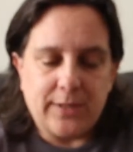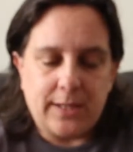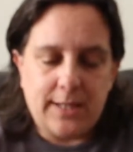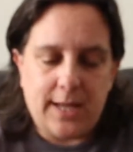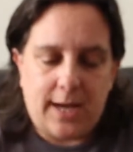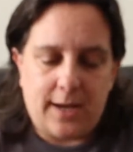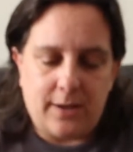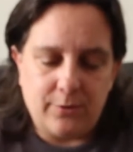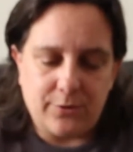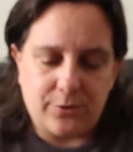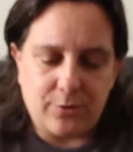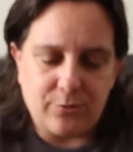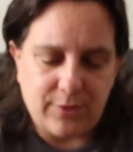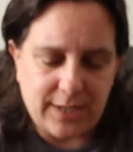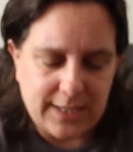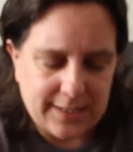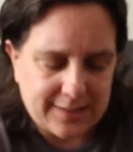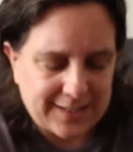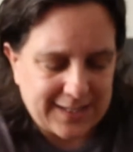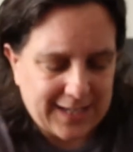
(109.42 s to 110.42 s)
Now the
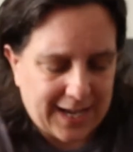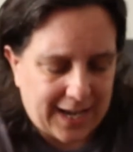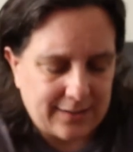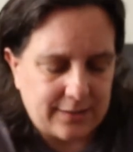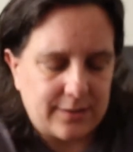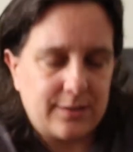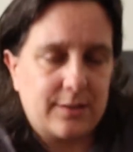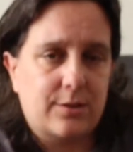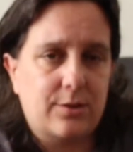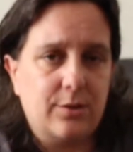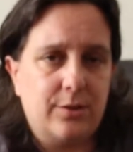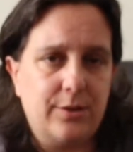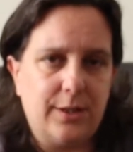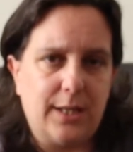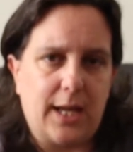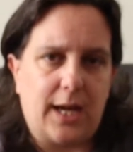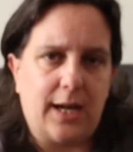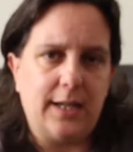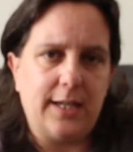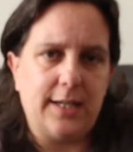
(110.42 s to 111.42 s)
reason Canon's done
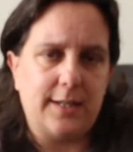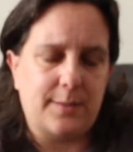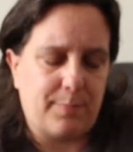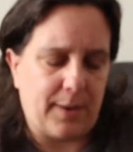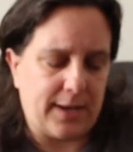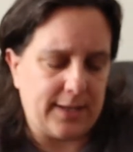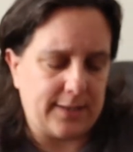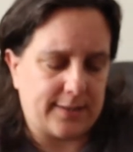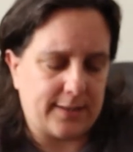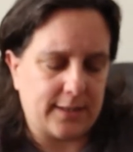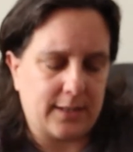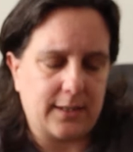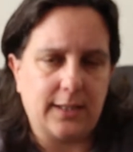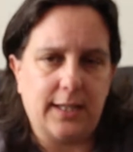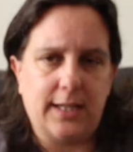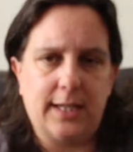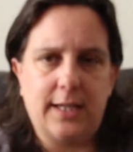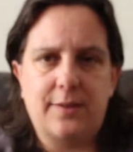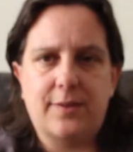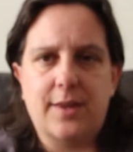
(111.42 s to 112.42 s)
that is
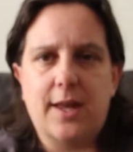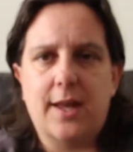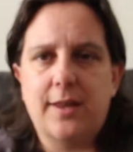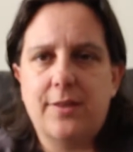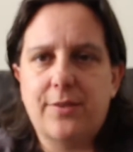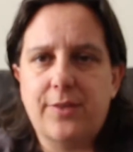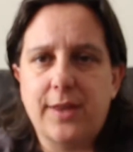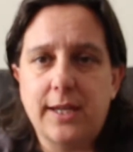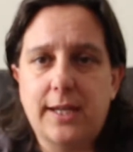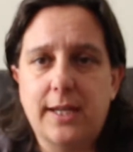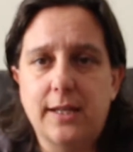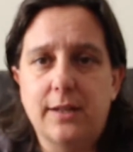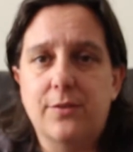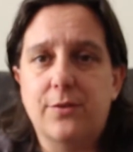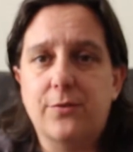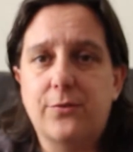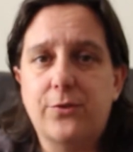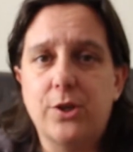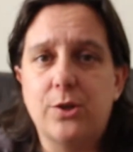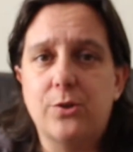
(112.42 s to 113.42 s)
basically they're thinking of
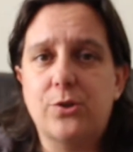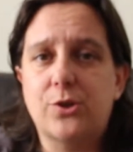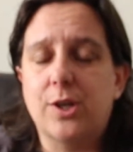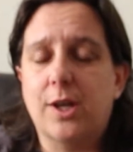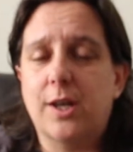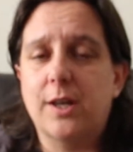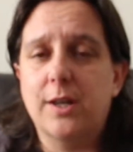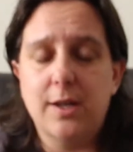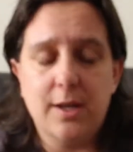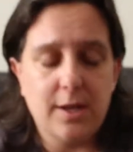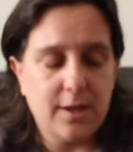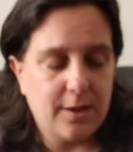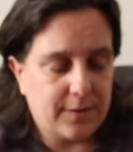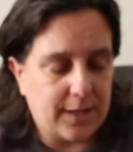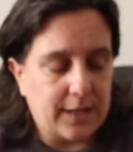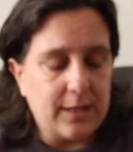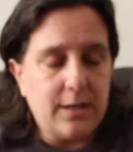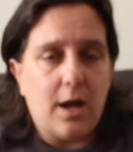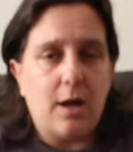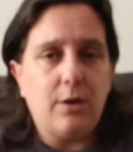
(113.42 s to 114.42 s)
the future.
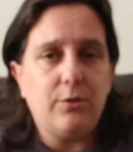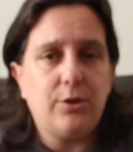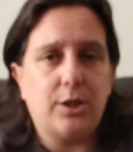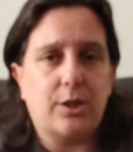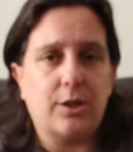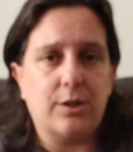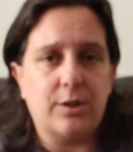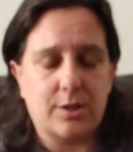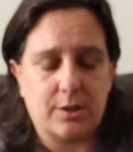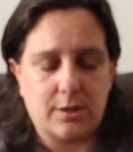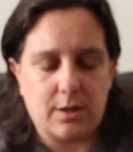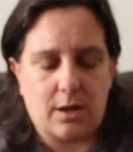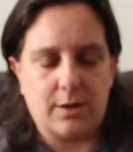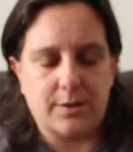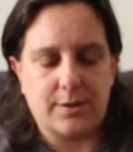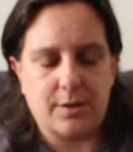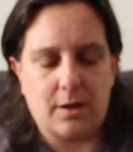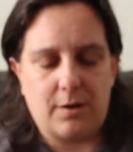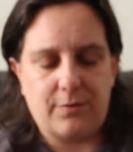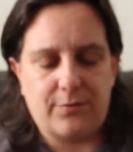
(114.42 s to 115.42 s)
They know you're going to
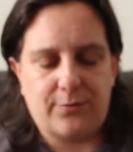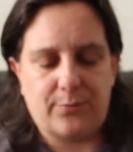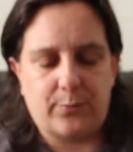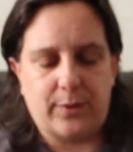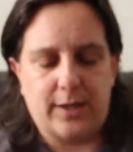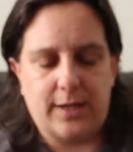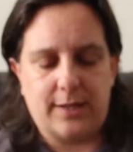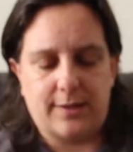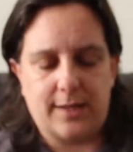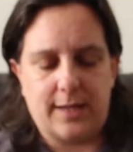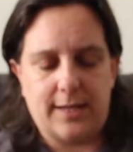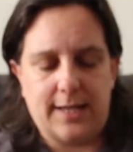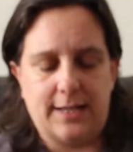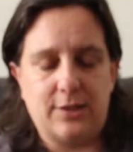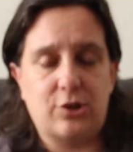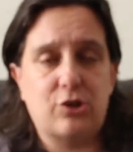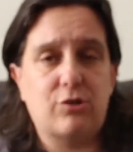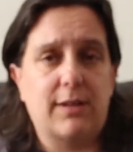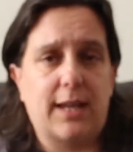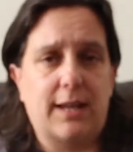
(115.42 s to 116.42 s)
start off with an
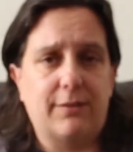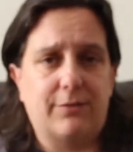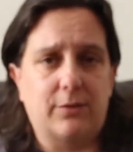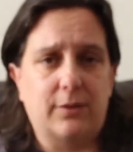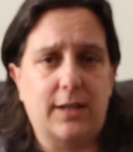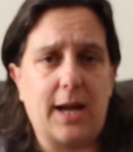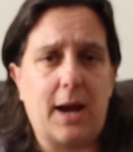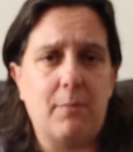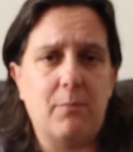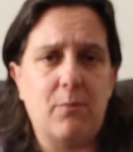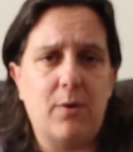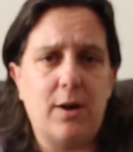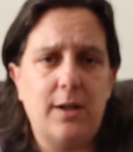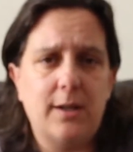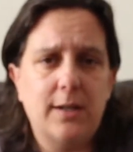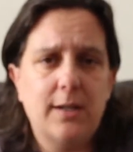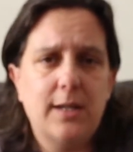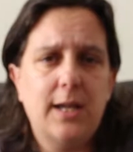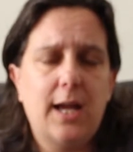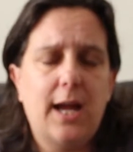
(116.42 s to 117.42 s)
entry level camera
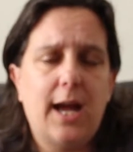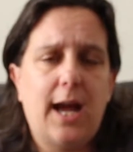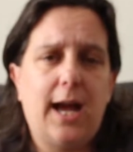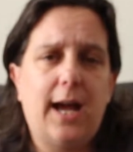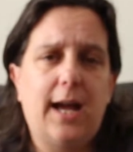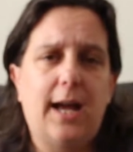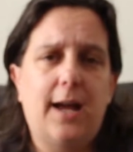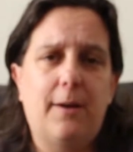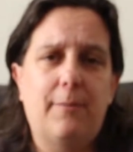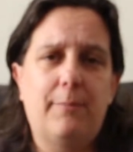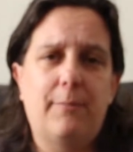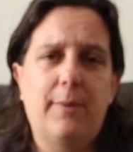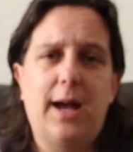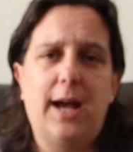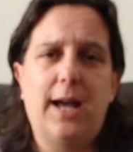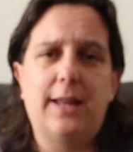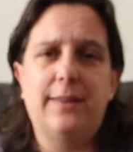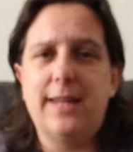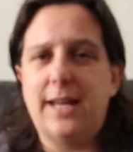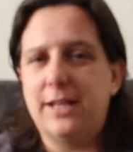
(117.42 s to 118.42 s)
and
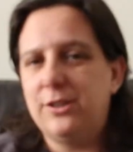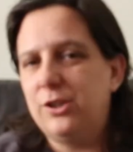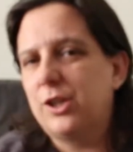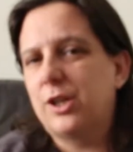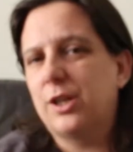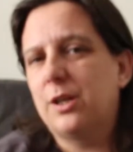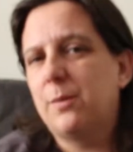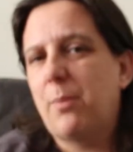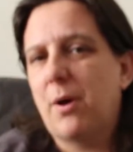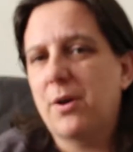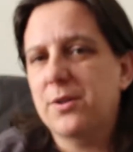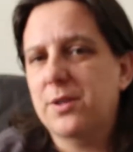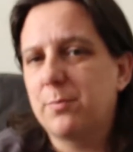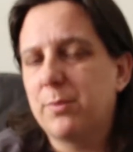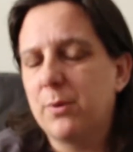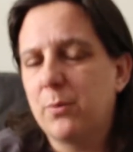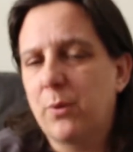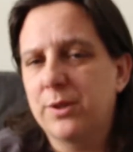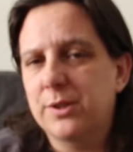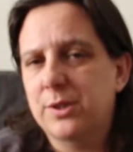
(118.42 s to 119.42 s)
then you're going to
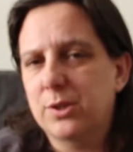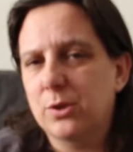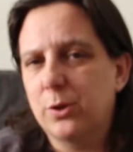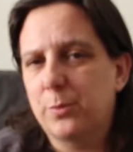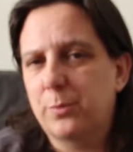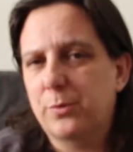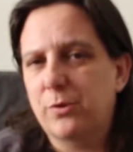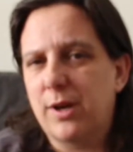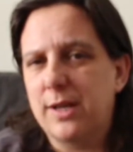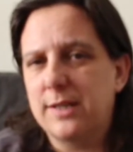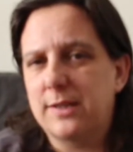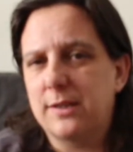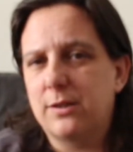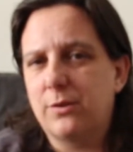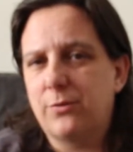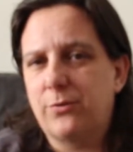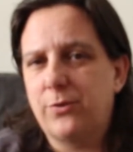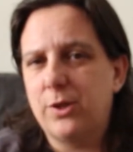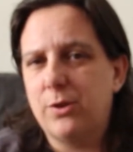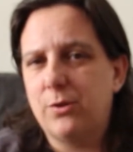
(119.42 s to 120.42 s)
possibly want to upgrade in
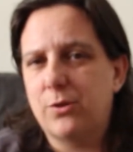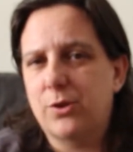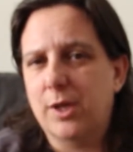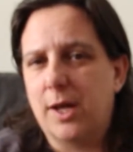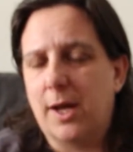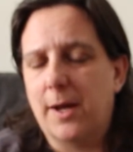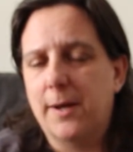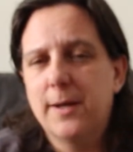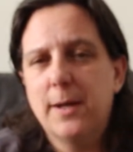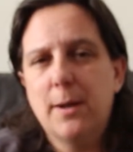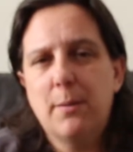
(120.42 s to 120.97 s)
the future.